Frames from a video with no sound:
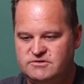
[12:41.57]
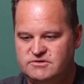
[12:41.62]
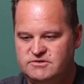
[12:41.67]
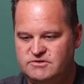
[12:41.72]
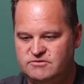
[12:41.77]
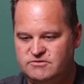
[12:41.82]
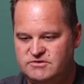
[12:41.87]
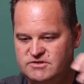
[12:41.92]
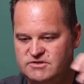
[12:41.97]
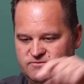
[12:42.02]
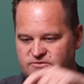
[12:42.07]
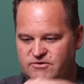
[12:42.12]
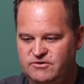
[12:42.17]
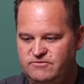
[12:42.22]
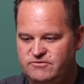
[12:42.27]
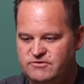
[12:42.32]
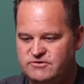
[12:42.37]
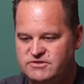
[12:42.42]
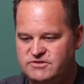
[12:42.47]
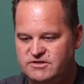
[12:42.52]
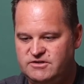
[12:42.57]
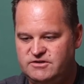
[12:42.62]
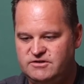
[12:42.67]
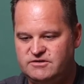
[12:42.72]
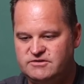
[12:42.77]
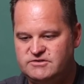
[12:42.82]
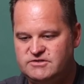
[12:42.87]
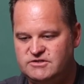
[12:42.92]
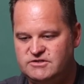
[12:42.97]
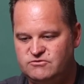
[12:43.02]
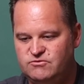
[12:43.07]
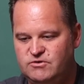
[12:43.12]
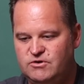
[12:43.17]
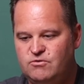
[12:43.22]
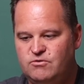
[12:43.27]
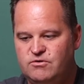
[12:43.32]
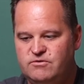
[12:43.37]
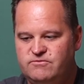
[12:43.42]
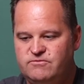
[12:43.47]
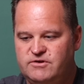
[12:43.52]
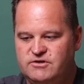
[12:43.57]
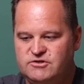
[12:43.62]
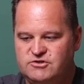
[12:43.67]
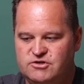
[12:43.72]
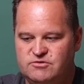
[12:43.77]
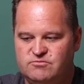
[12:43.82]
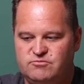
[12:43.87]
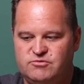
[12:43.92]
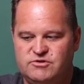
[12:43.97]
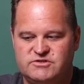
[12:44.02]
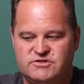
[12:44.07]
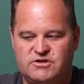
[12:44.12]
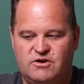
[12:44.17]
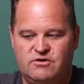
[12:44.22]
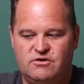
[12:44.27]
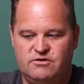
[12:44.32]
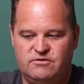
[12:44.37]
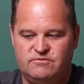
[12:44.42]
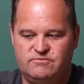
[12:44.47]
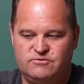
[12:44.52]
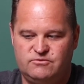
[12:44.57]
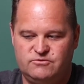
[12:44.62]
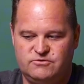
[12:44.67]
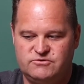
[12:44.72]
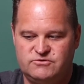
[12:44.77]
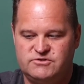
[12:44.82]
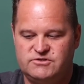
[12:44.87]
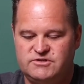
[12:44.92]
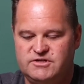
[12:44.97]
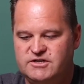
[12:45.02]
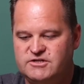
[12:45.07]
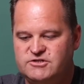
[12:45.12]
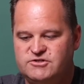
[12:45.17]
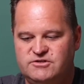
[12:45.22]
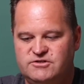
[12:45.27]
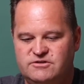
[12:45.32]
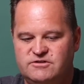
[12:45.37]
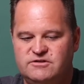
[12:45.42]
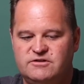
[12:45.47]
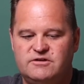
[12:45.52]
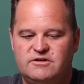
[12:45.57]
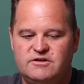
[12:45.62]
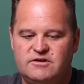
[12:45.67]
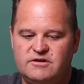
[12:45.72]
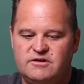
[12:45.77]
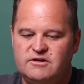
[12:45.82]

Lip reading: So it's the very first thing that says record function plus card folder selection.